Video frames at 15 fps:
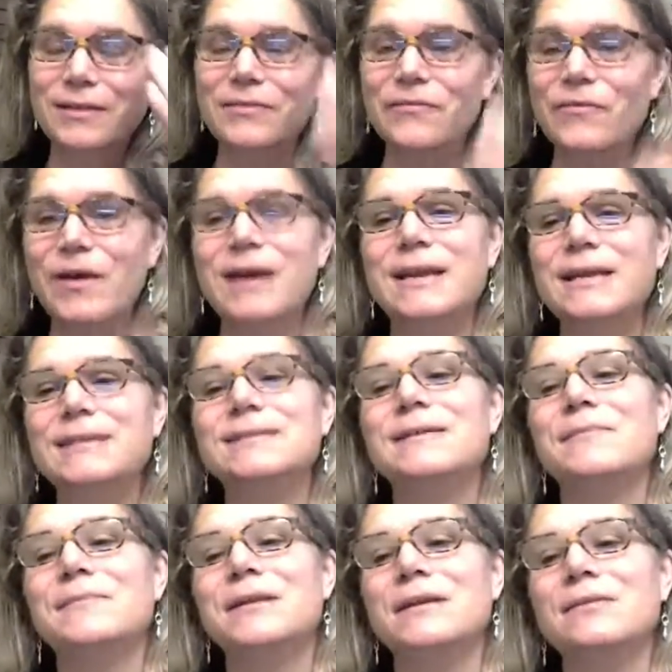finding
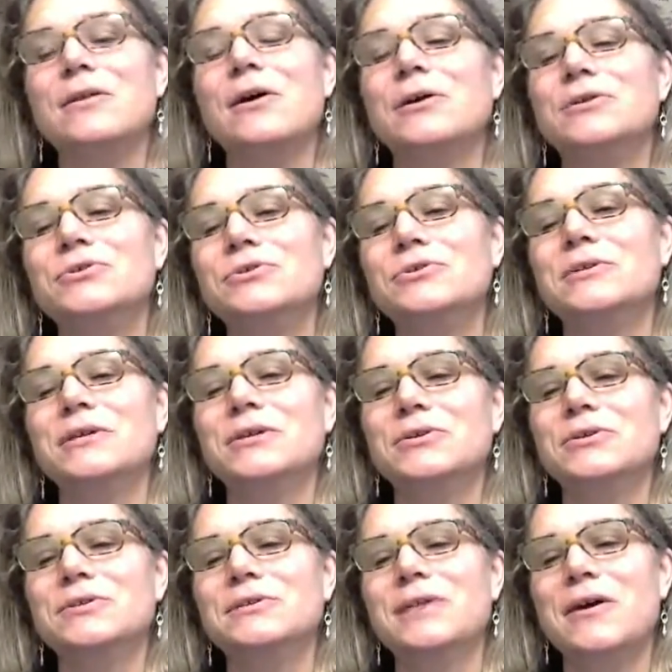something larger than
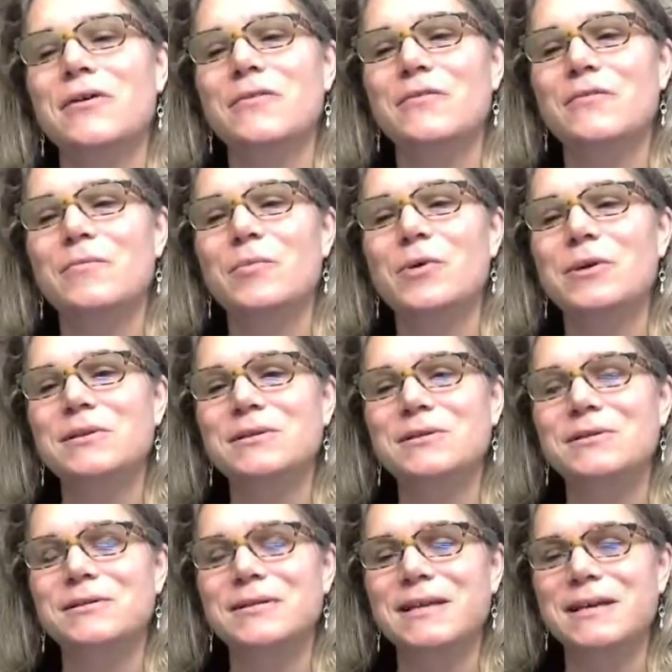yourself
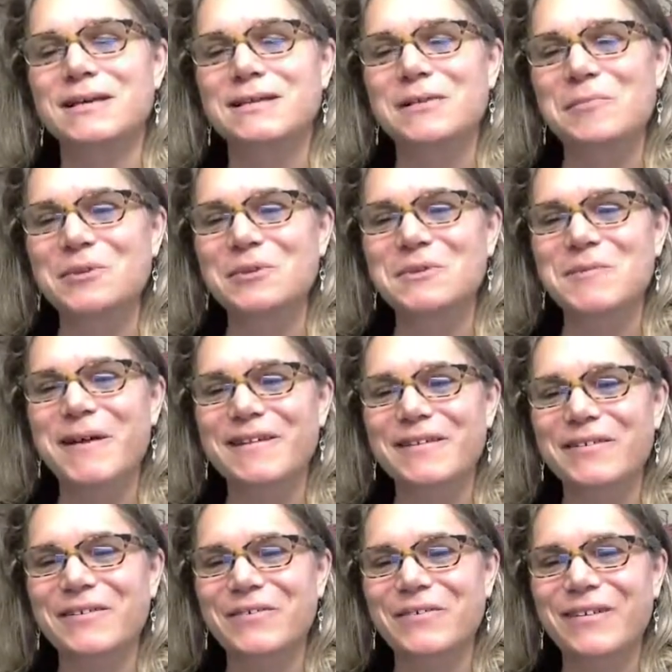puts things in
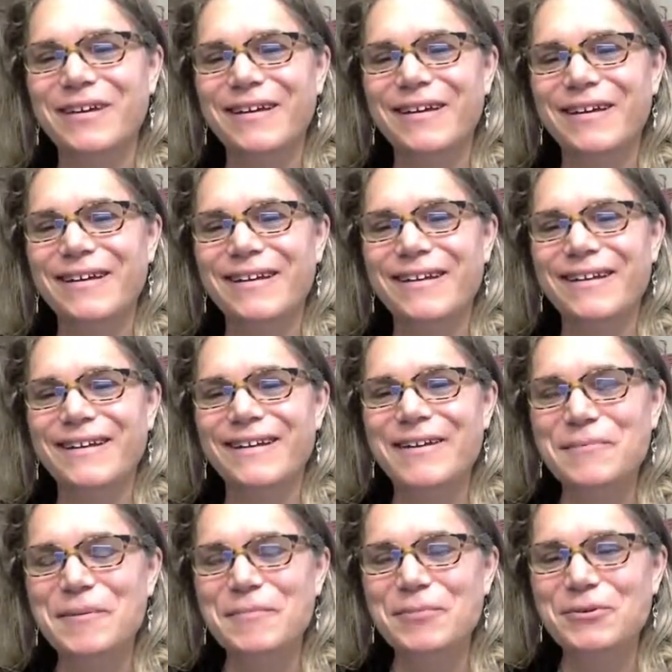perspective. You
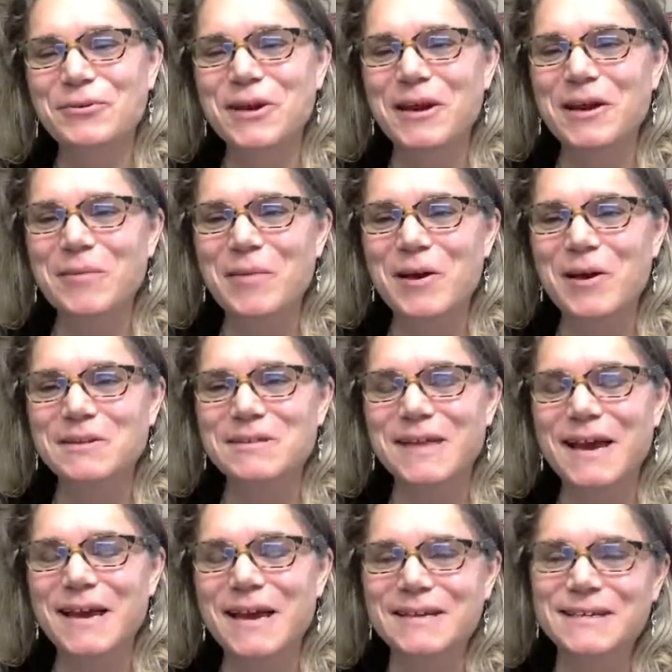know, people talk about
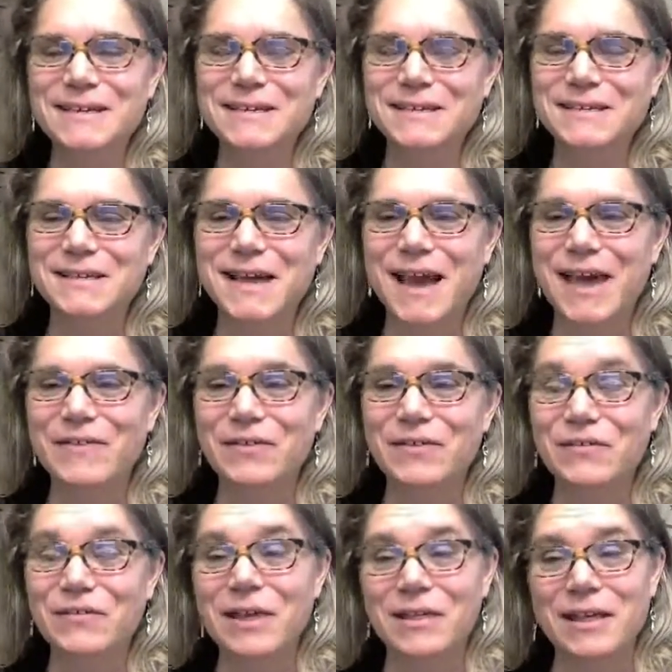scientists not
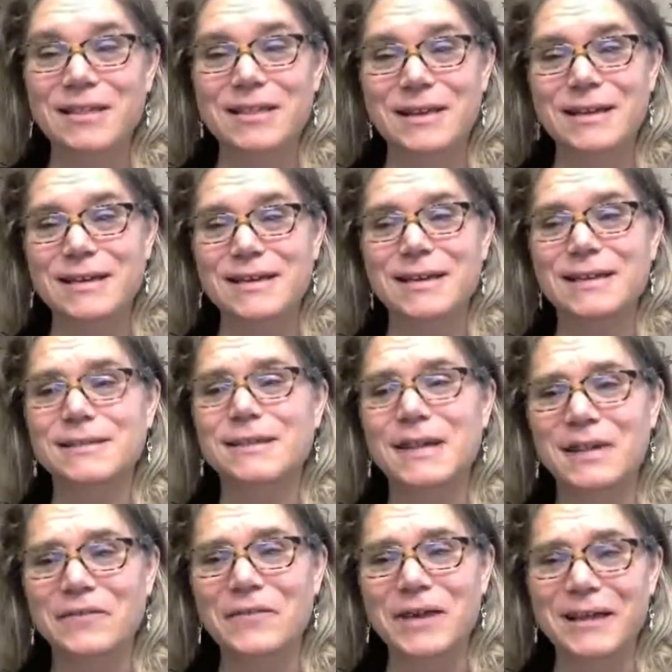having faith. I think it takes a
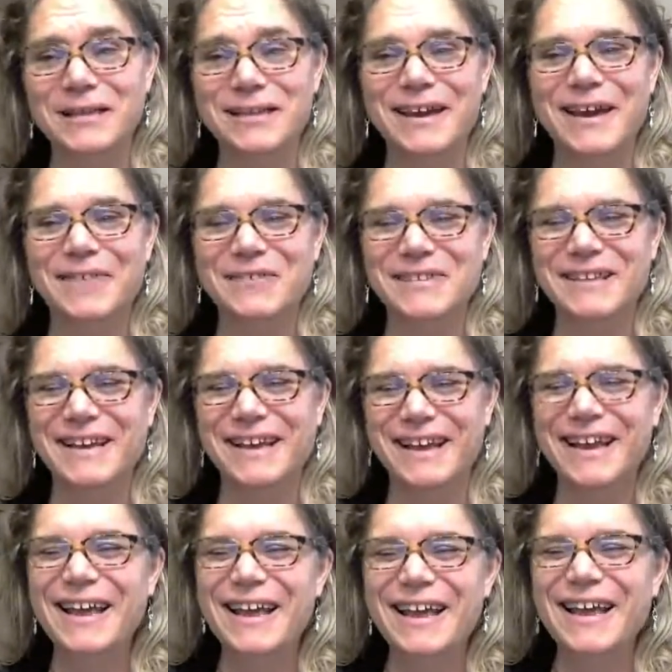lot of faith to
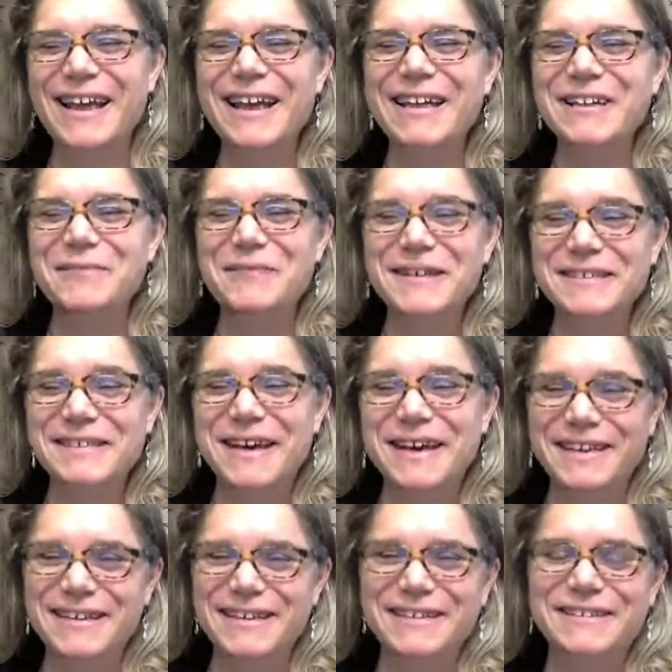be a
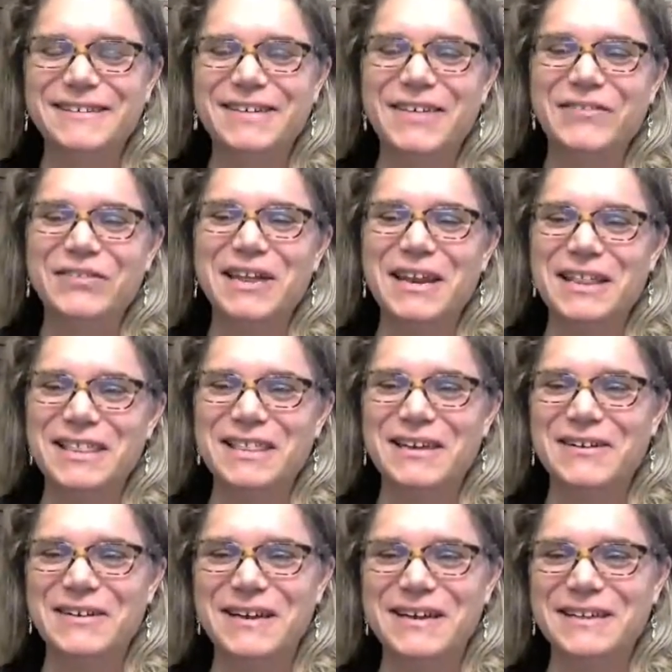scientist. You have a lot of
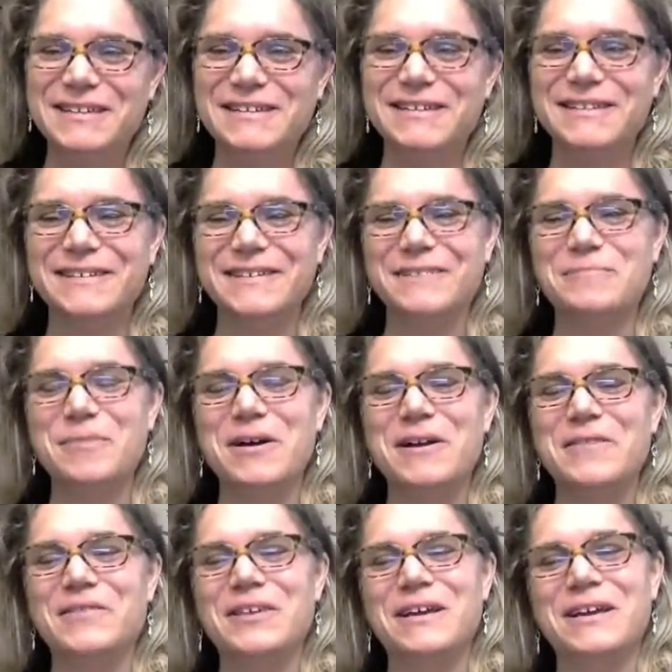theories. You're
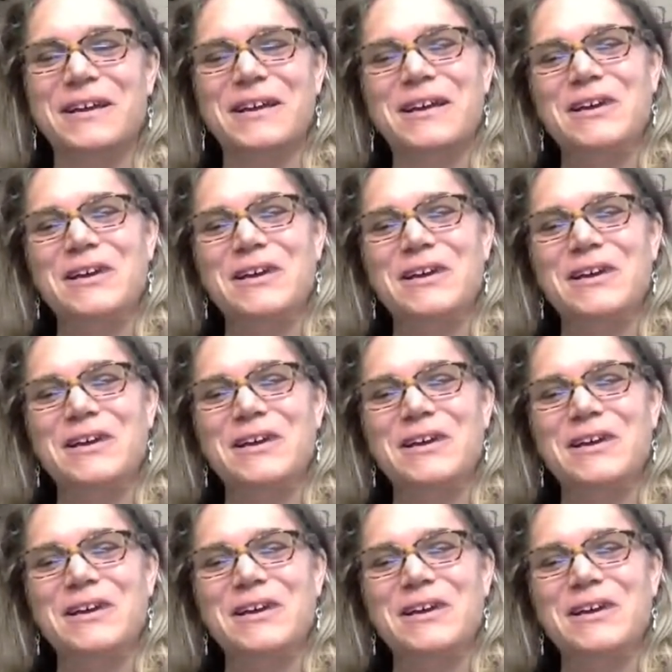part of a